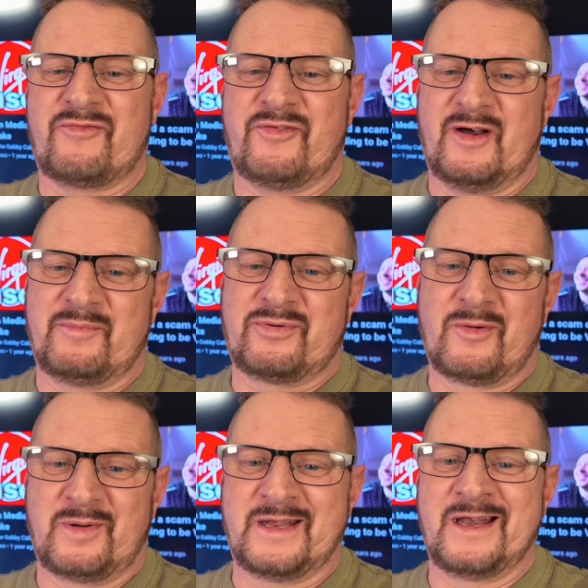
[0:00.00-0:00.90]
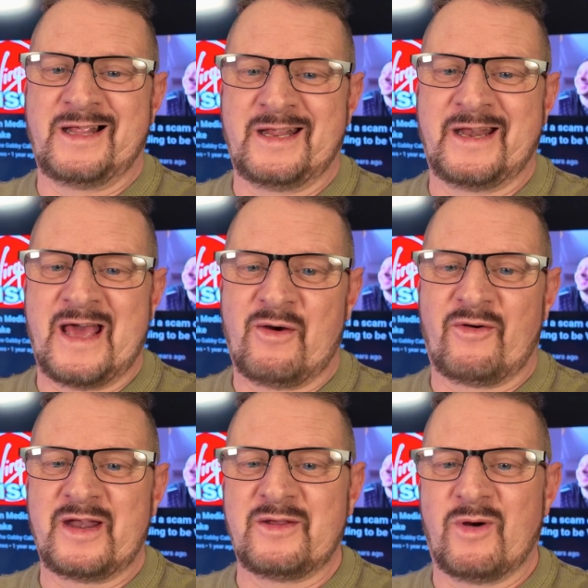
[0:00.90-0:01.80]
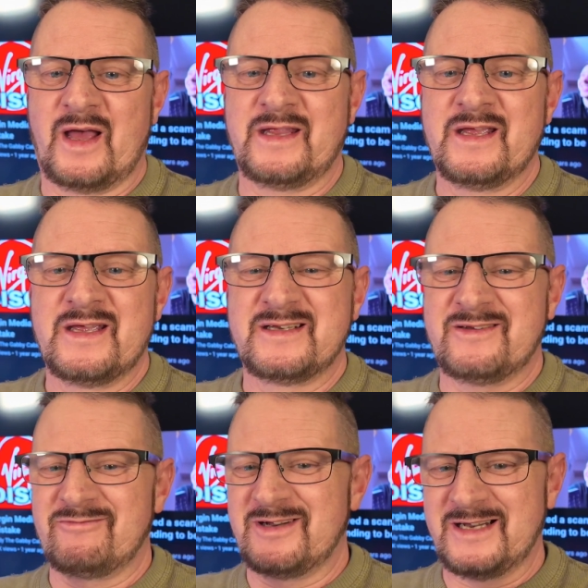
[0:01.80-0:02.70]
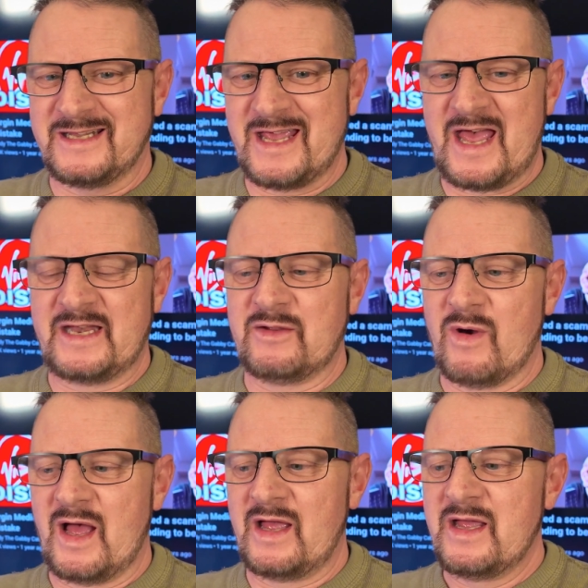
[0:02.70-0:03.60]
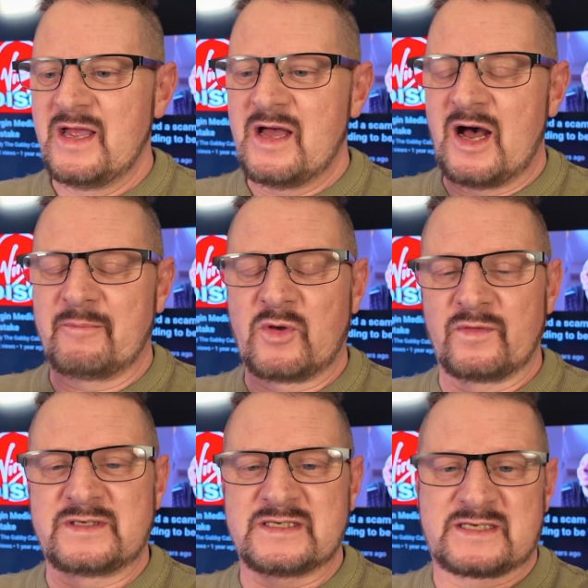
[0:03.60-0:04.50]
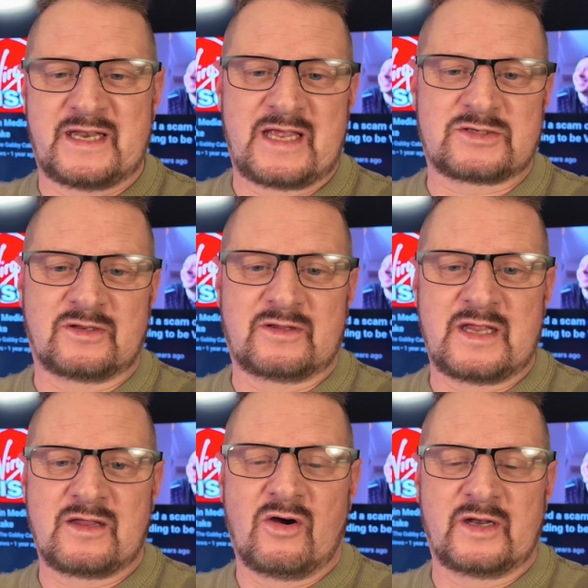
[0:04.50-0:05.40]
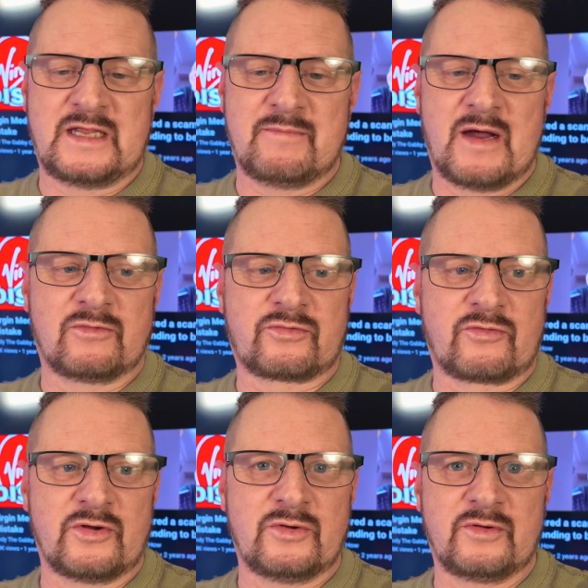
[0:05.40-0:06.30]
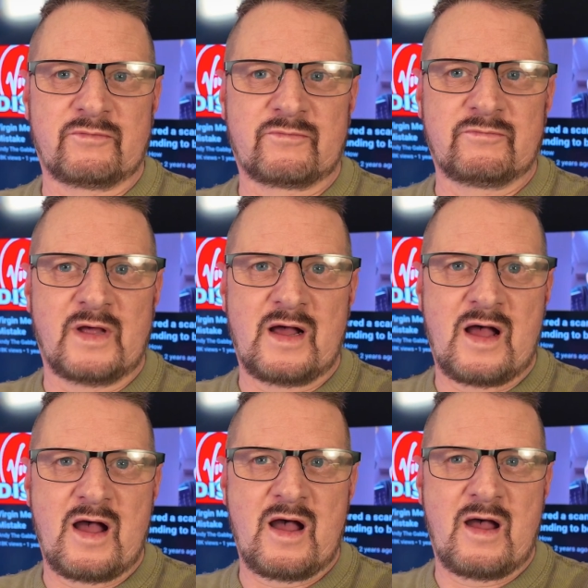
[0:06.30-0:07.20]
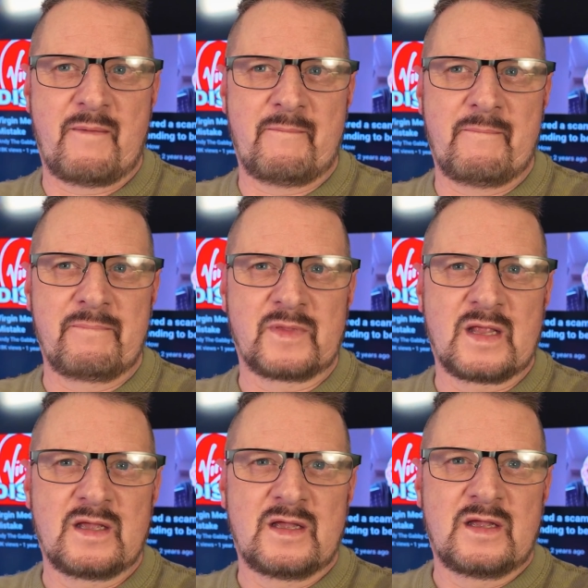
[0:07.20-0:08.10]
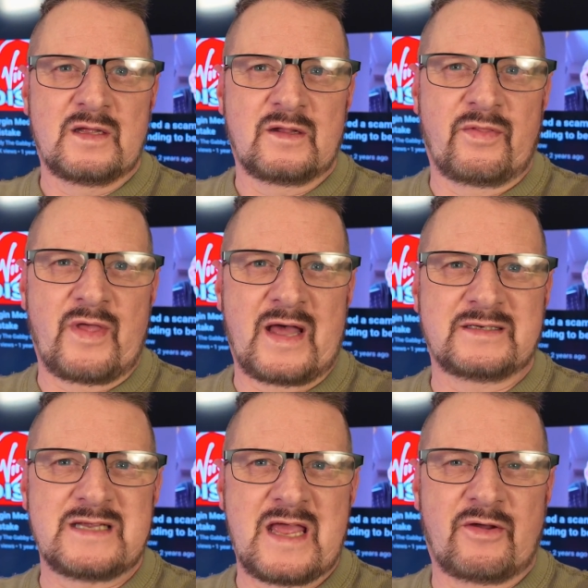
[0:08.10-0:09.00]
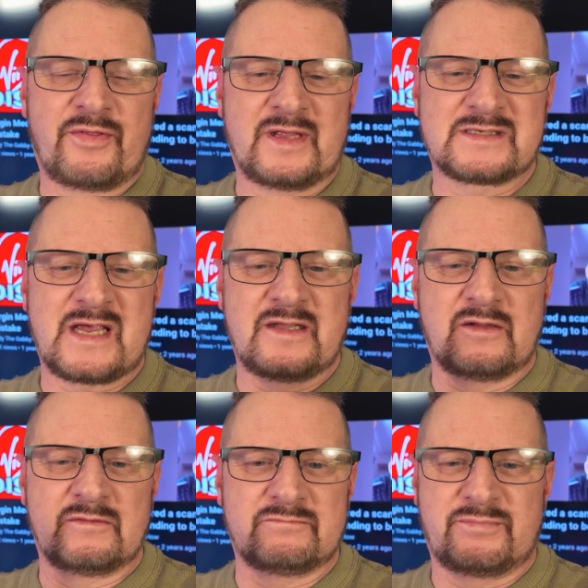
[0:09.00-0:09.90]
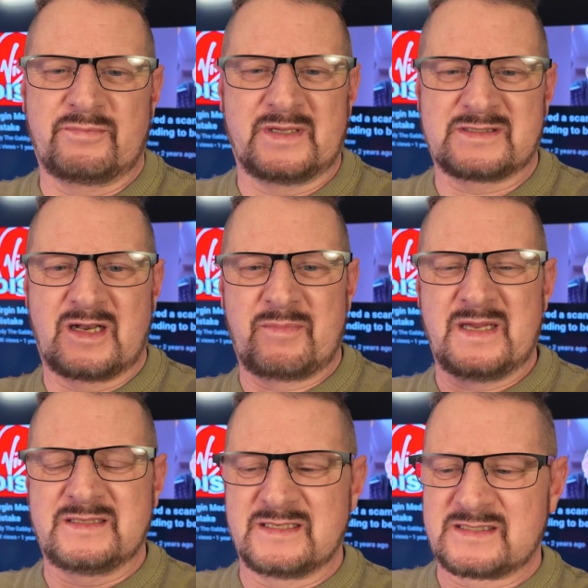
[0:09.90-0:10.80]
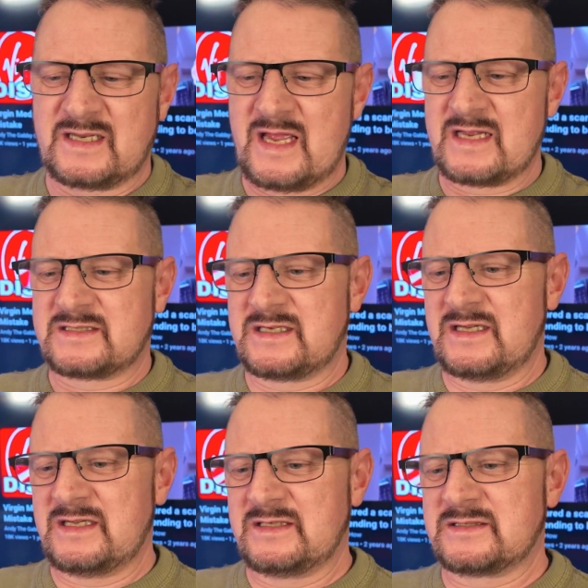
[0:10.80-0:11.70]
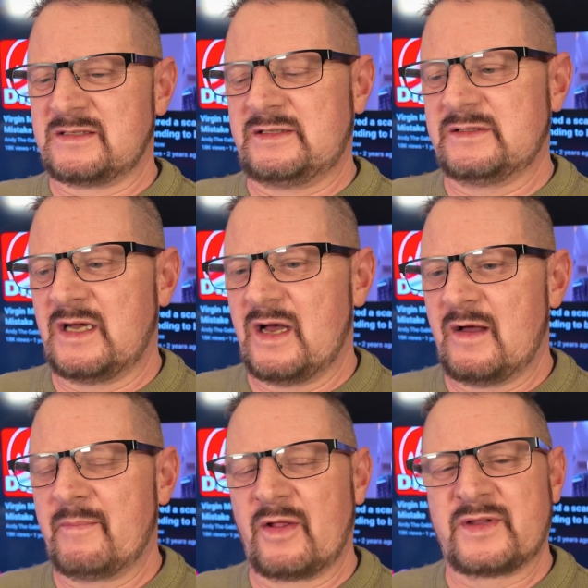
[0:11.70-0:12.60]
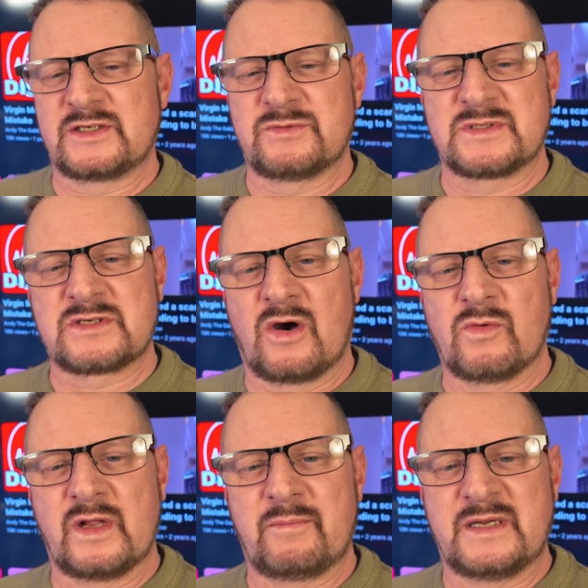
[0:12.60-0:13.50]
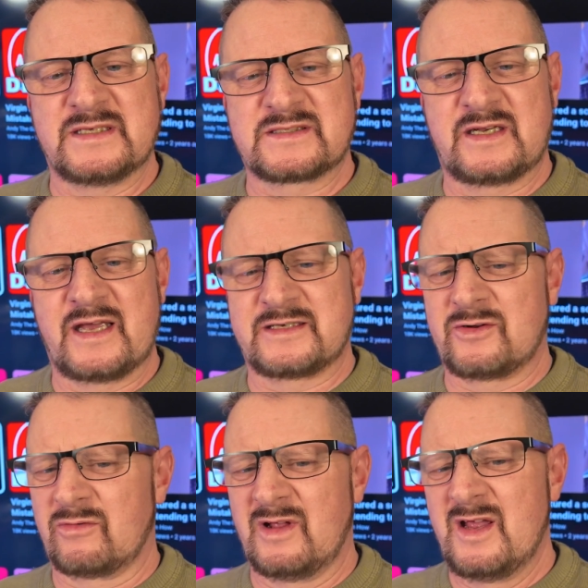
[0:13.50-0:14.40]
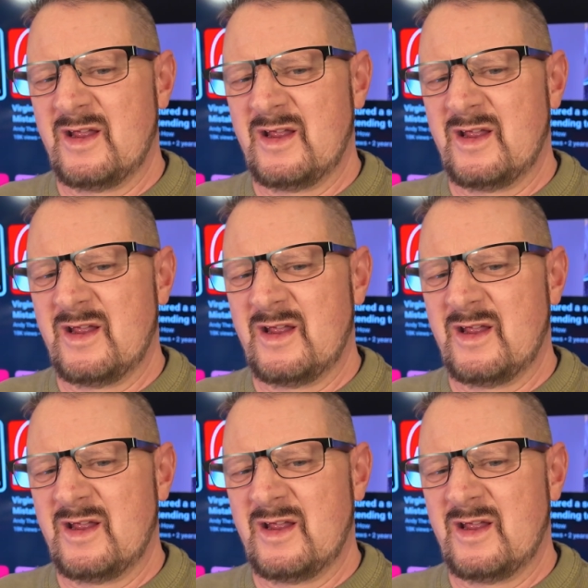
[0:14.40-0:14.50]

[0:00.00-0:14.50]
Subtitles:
for probably nearly an hour anyway, didn't really get anywhere. Got the disconnection thing, got an email through that day, I think, saying that it's going to be disconnected. I think she was told it would be disconnected on